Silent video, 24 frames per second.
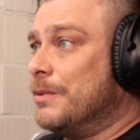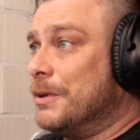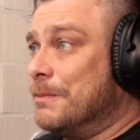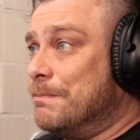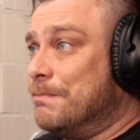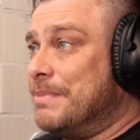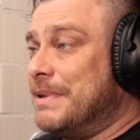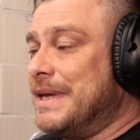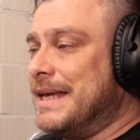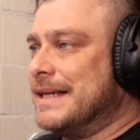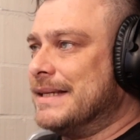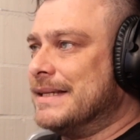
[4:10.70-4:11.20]
wheel
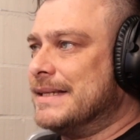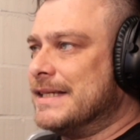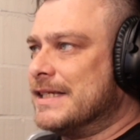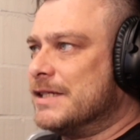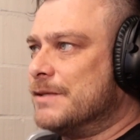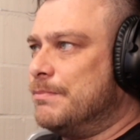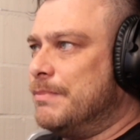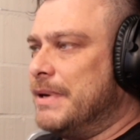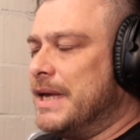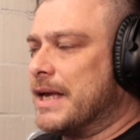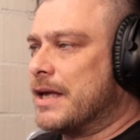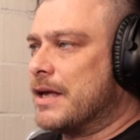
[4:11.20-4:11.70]
being this
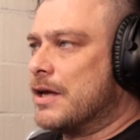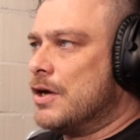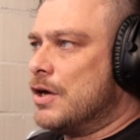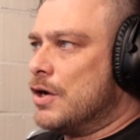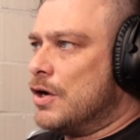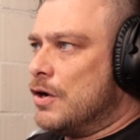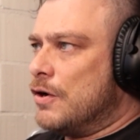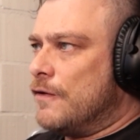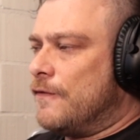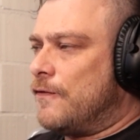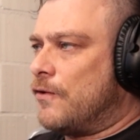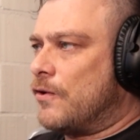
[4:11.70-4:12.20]
big.
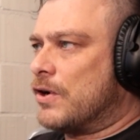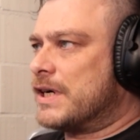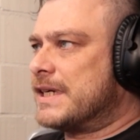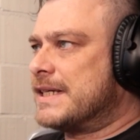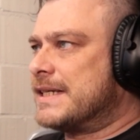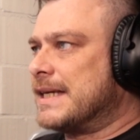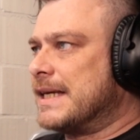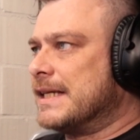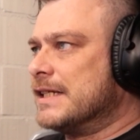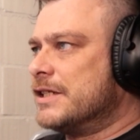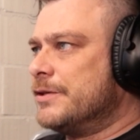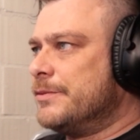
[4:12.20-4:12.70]
40
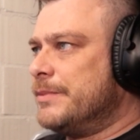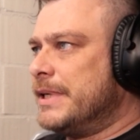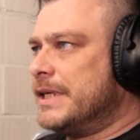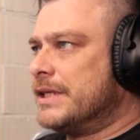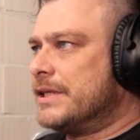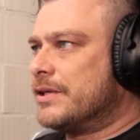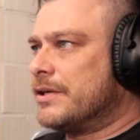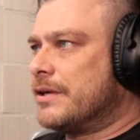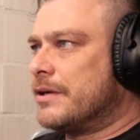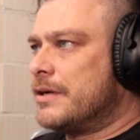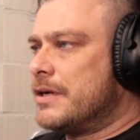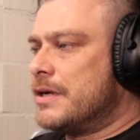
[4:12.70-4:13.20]

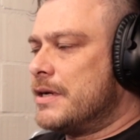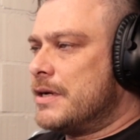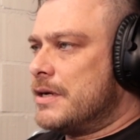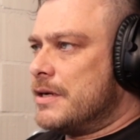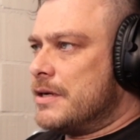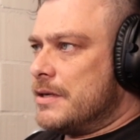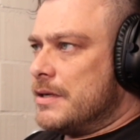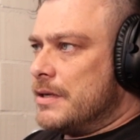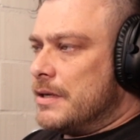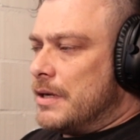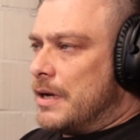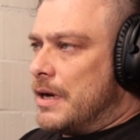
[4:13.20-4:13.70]
centimeter.
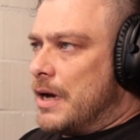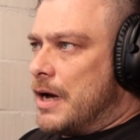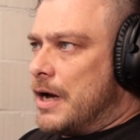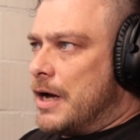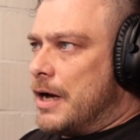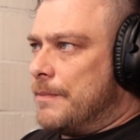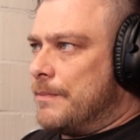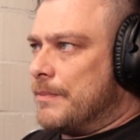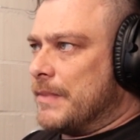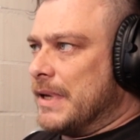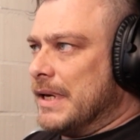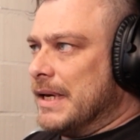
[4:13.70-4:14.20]

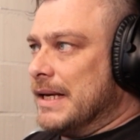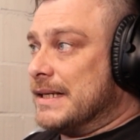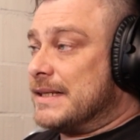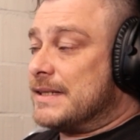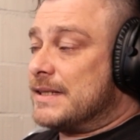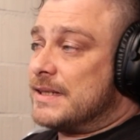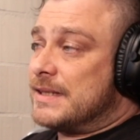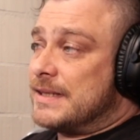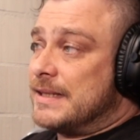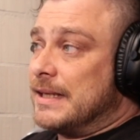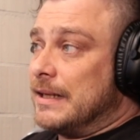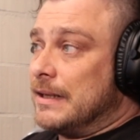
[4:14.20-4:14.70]
It's
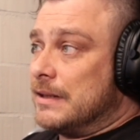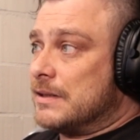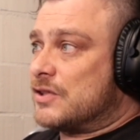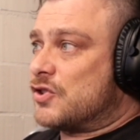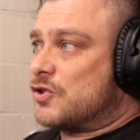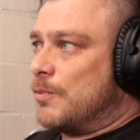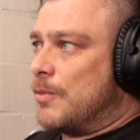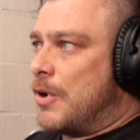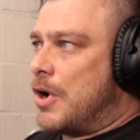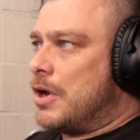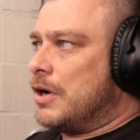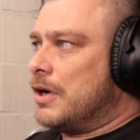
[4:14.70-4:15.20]
still
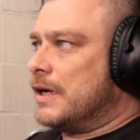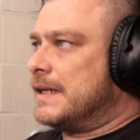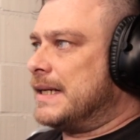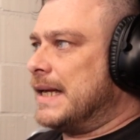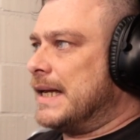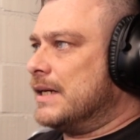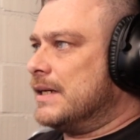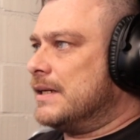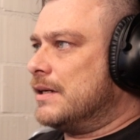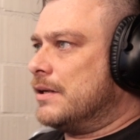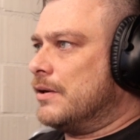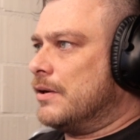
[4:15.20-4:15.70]
smaller
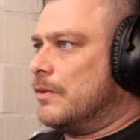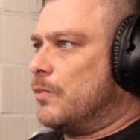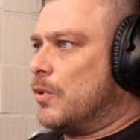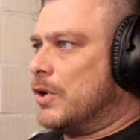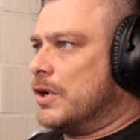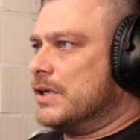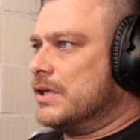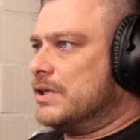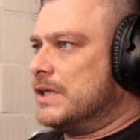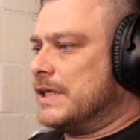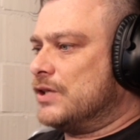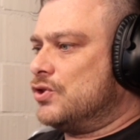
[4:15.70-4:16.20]
than the
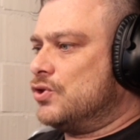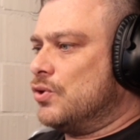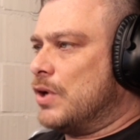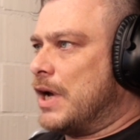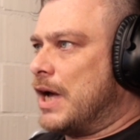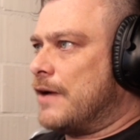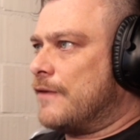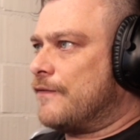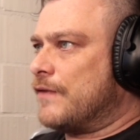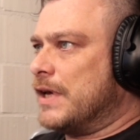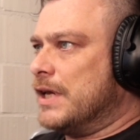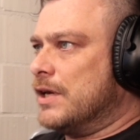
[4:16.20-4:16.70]
one that you
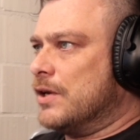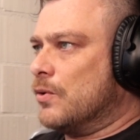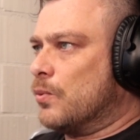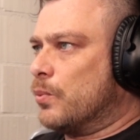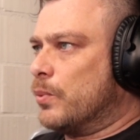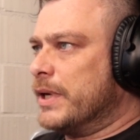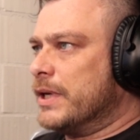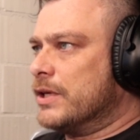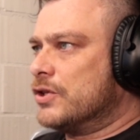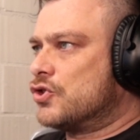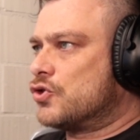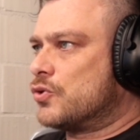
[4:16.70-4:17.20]
have in a
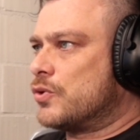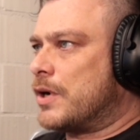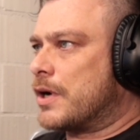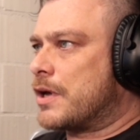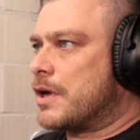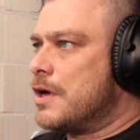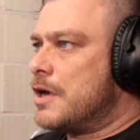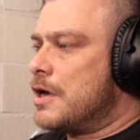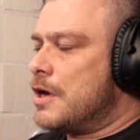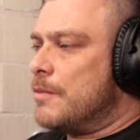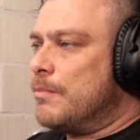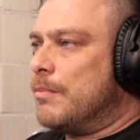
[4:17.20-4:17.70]
real truck,
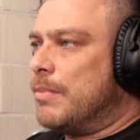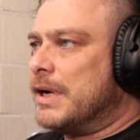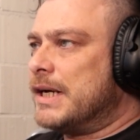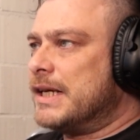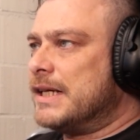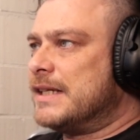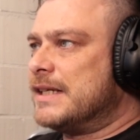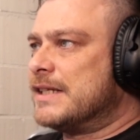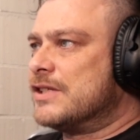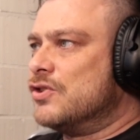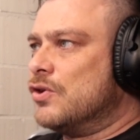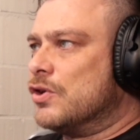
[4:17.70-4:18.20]
but
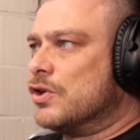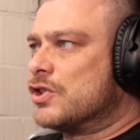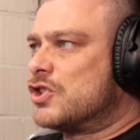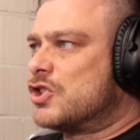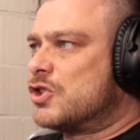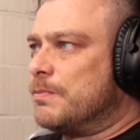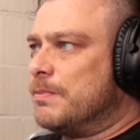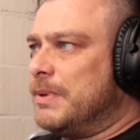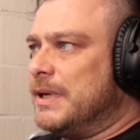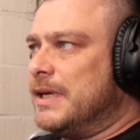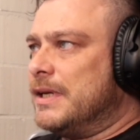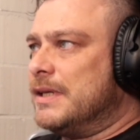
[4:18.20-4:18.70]
it is
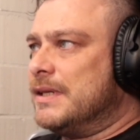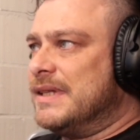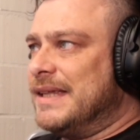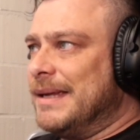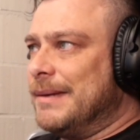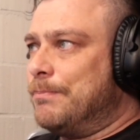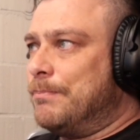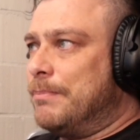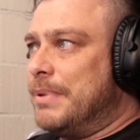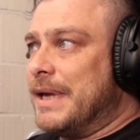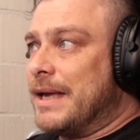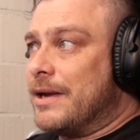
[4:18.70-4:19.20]
noticeably
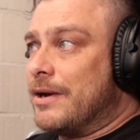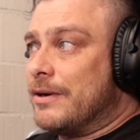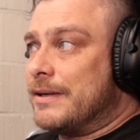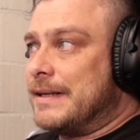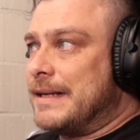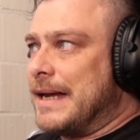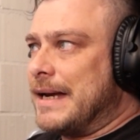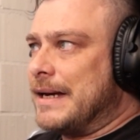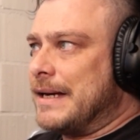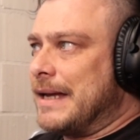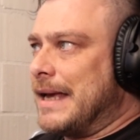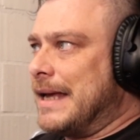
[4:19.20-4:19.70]
bigger
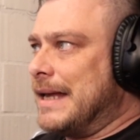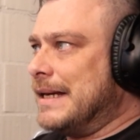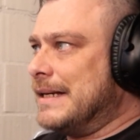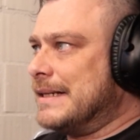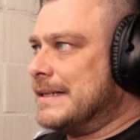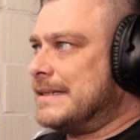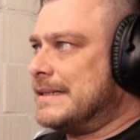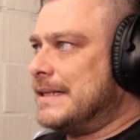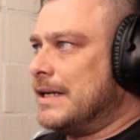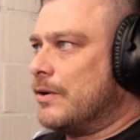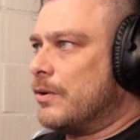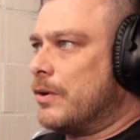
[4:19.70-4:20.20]
than any
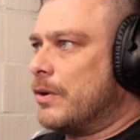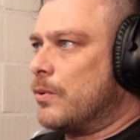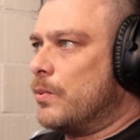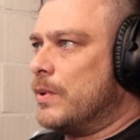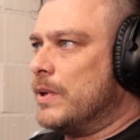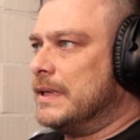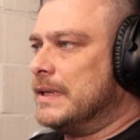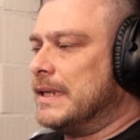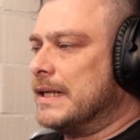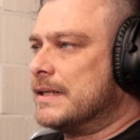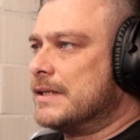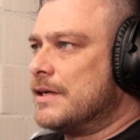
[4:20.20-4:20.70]
steering
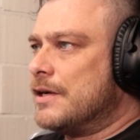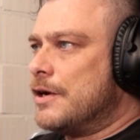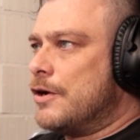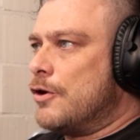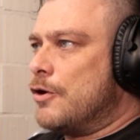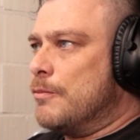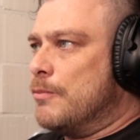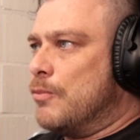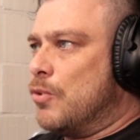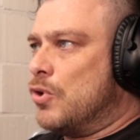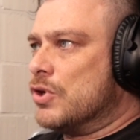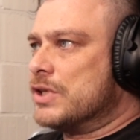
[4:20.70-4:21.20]
wheel that
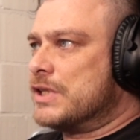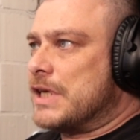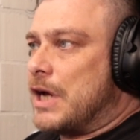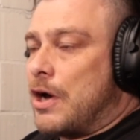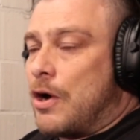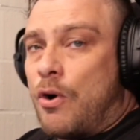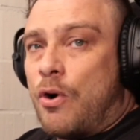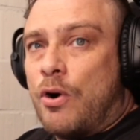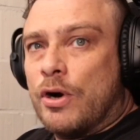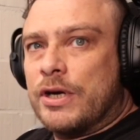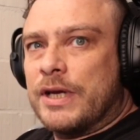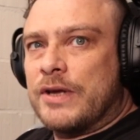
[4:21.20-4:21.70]
MOZA
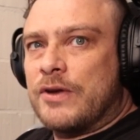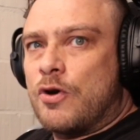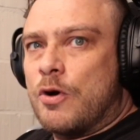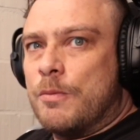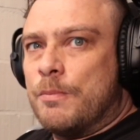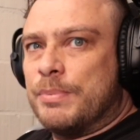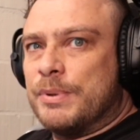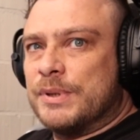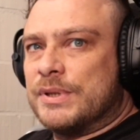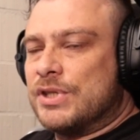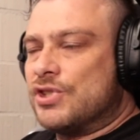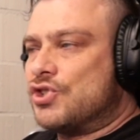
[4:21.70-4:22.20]
or the
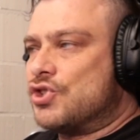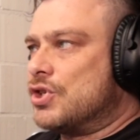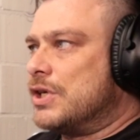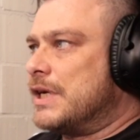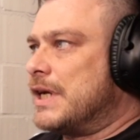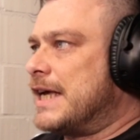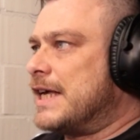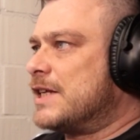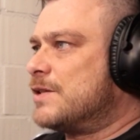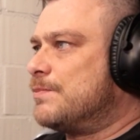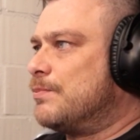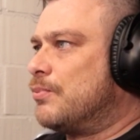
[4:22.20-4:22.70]
competition
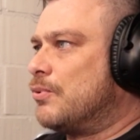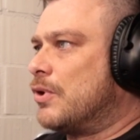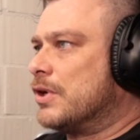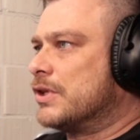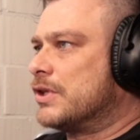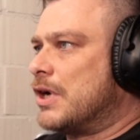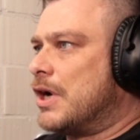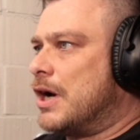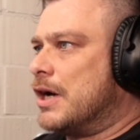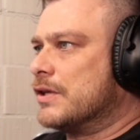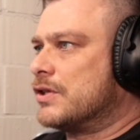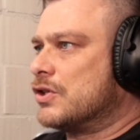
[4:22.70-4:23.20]
has
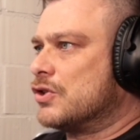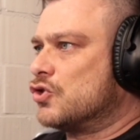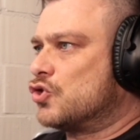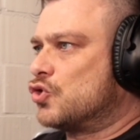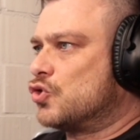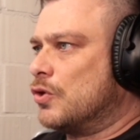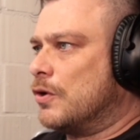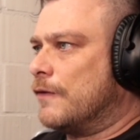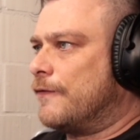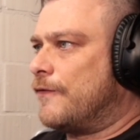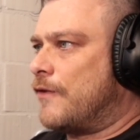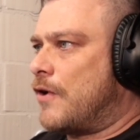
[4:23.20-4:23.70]
brought out
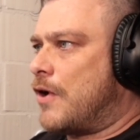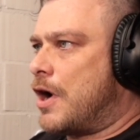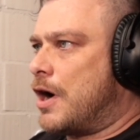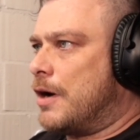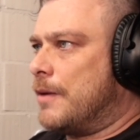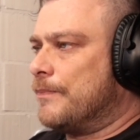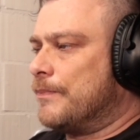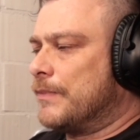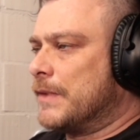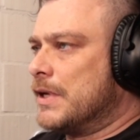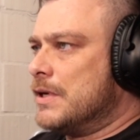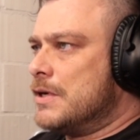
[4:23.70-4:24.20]
so far.